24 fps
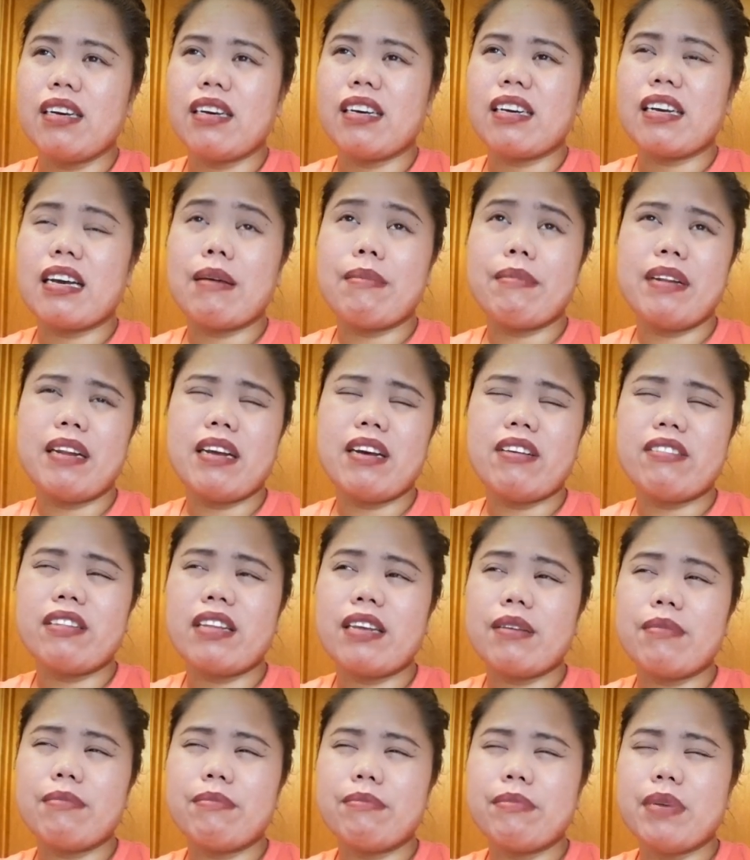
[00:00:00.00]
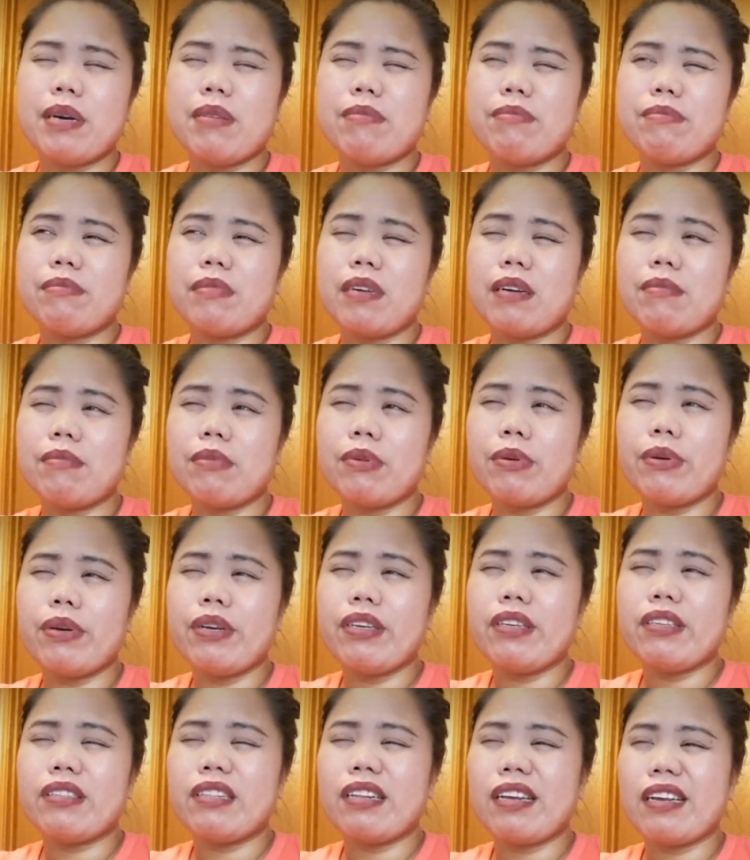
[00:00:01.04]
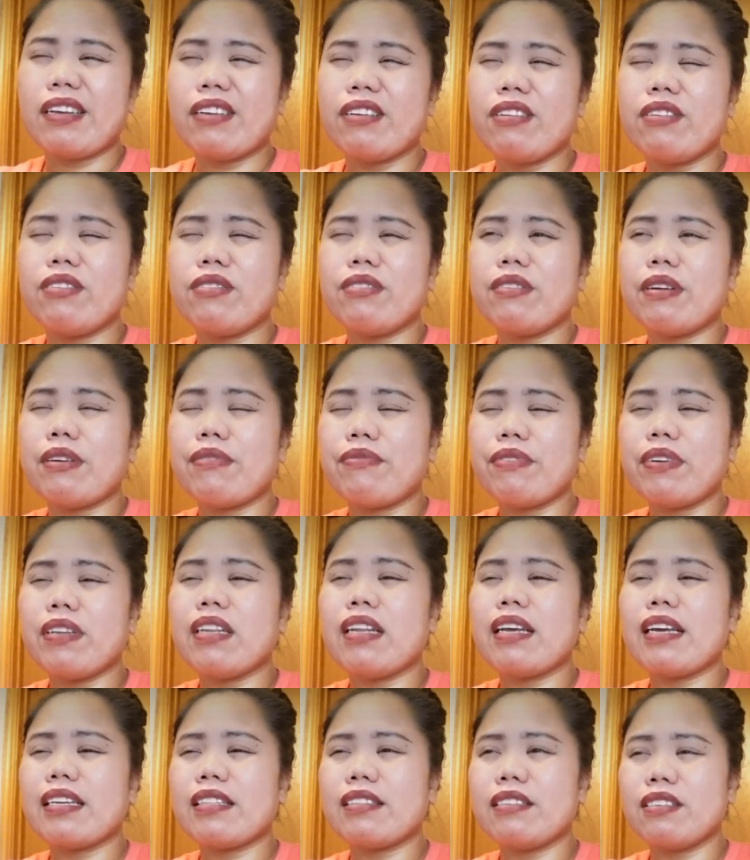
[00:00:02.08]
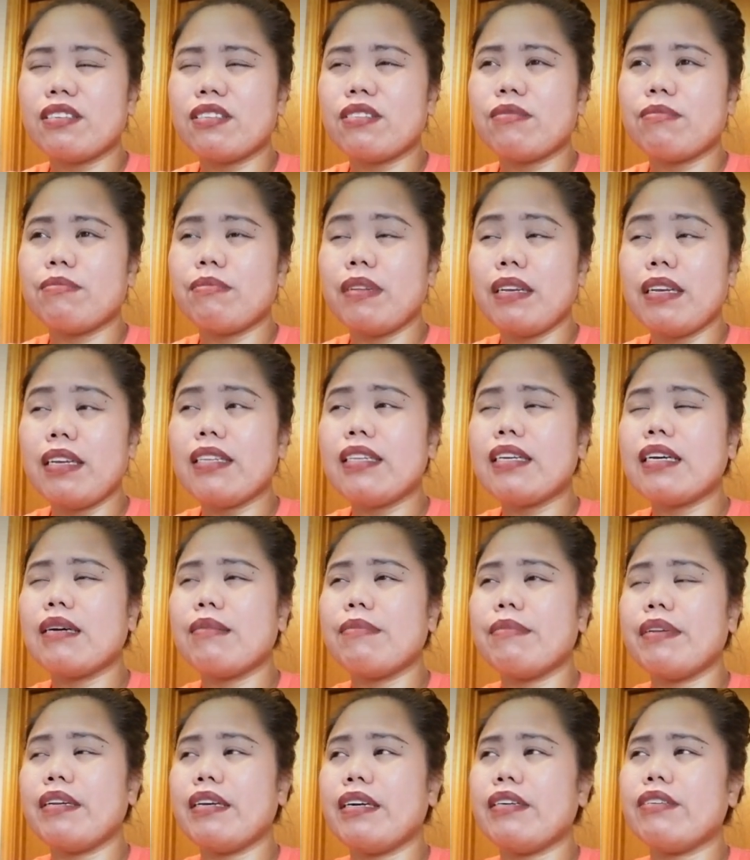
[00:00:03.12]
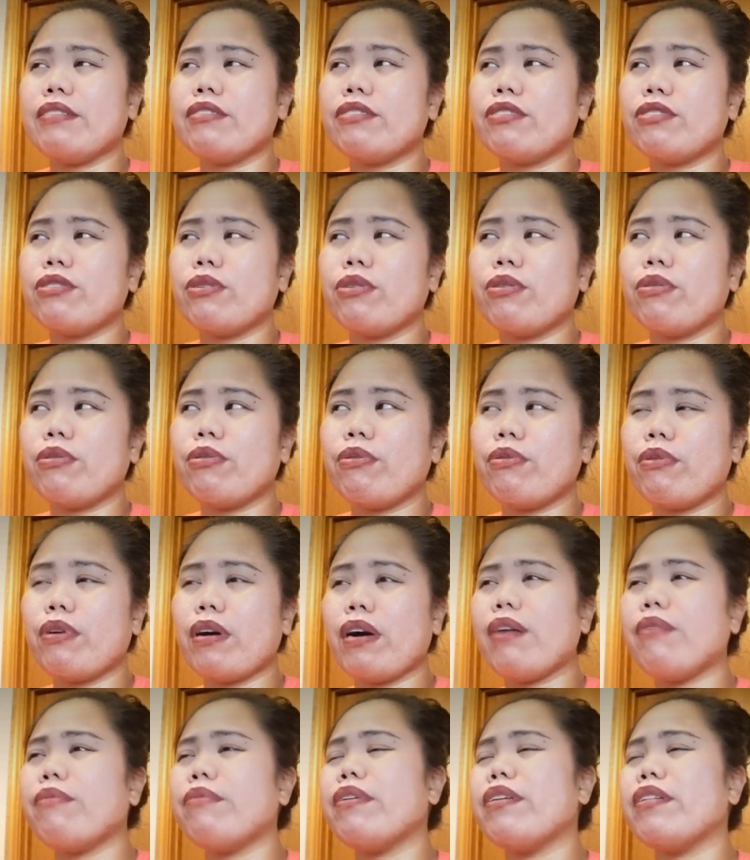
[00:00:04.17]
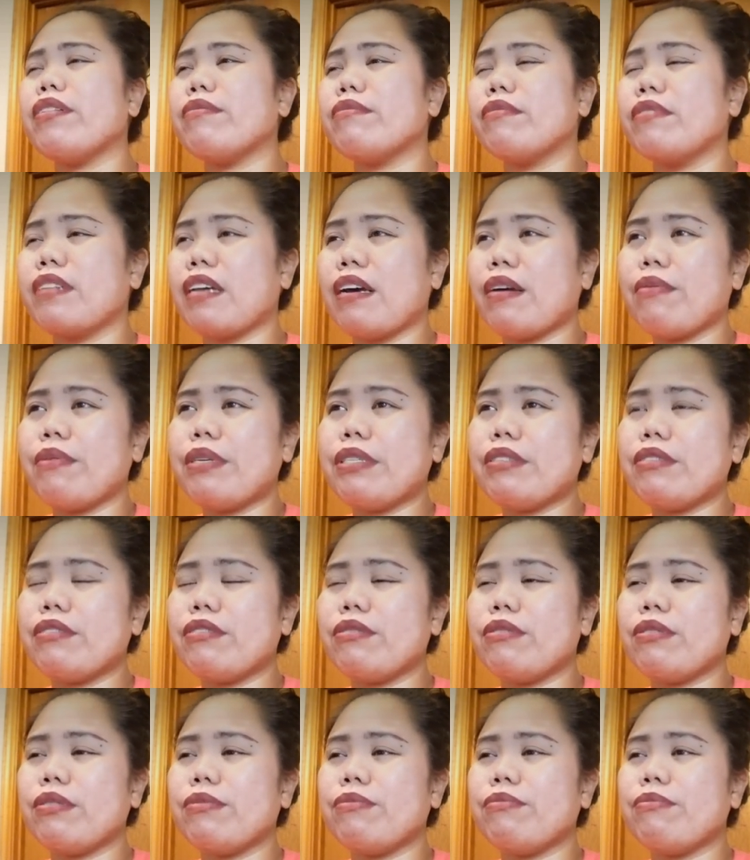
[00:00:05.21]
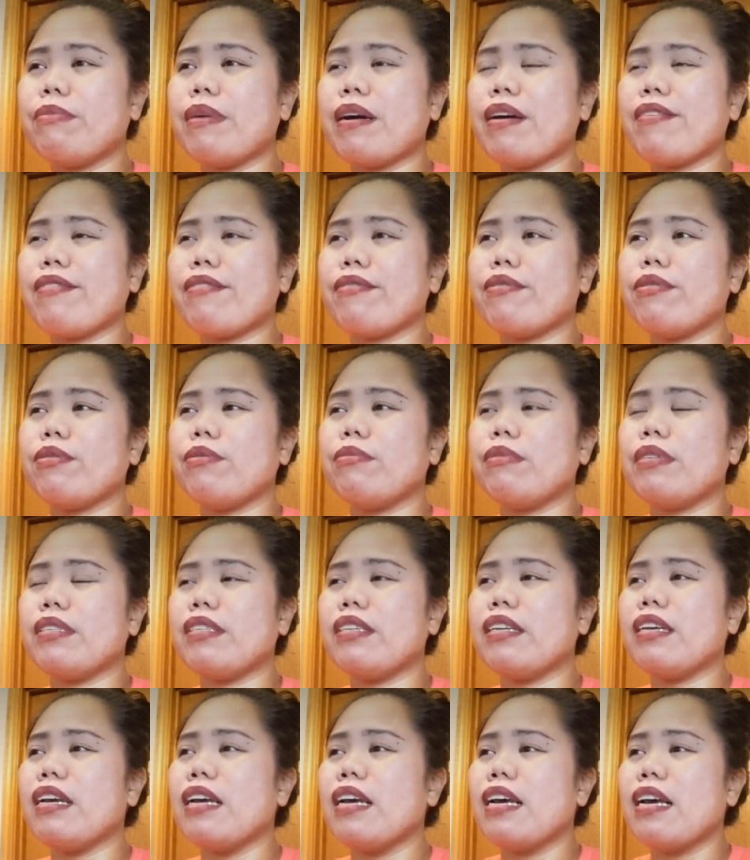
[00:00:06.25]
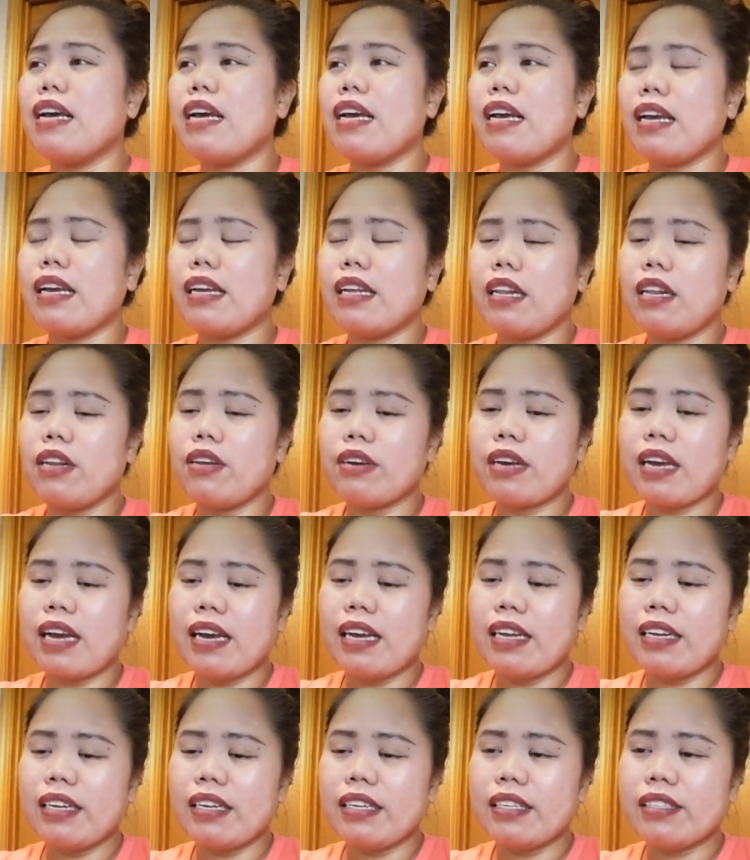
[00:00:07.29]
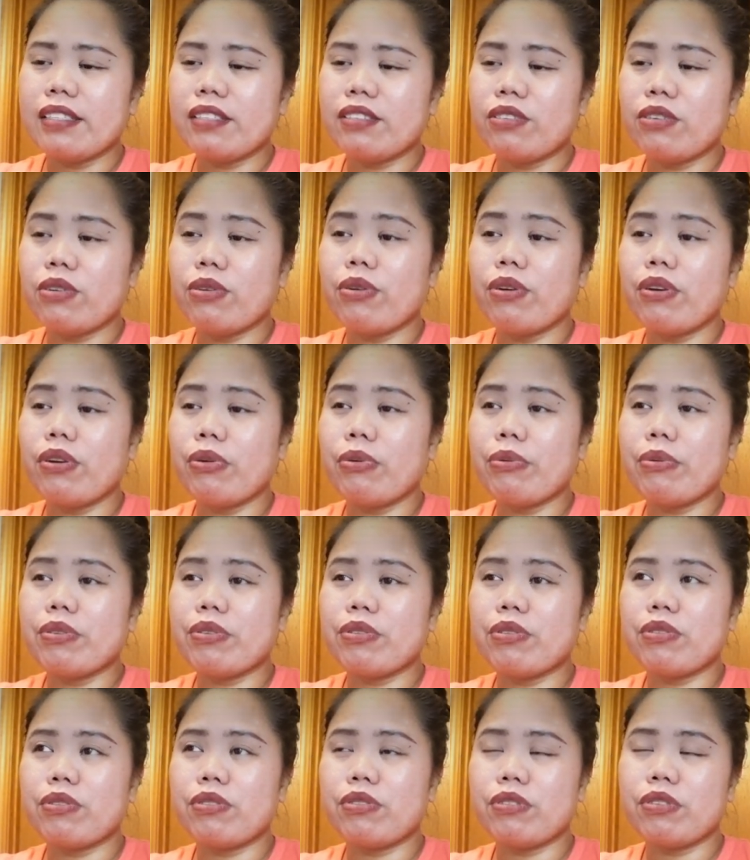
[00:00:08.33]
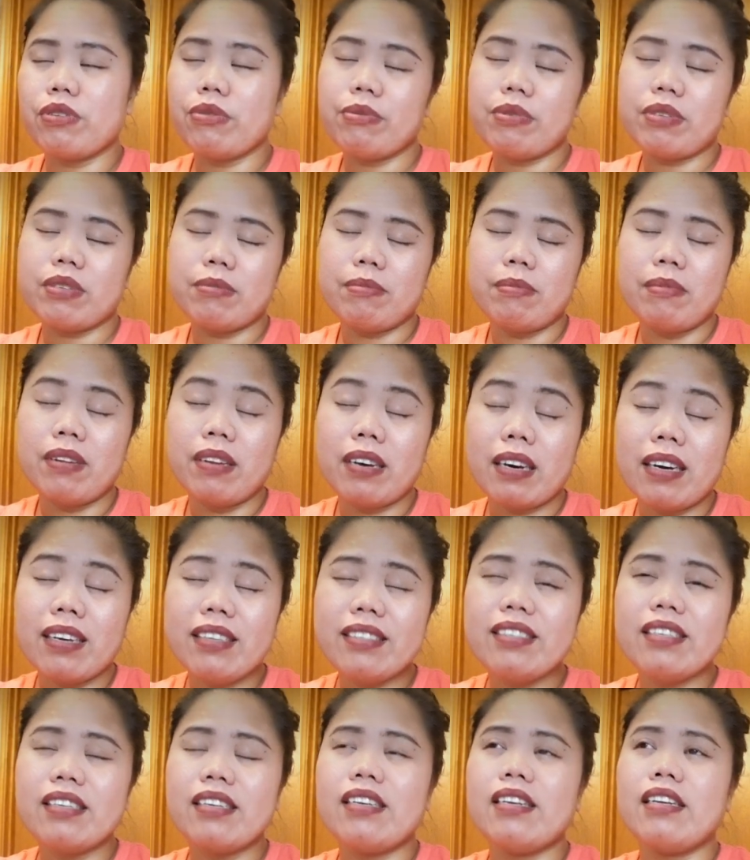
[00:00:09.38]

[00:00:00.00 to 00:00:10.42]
coming out, like I'm going, like, you know, I feel like there's bleed coming out. So I went to the bathroom and look at it. So it was a blood,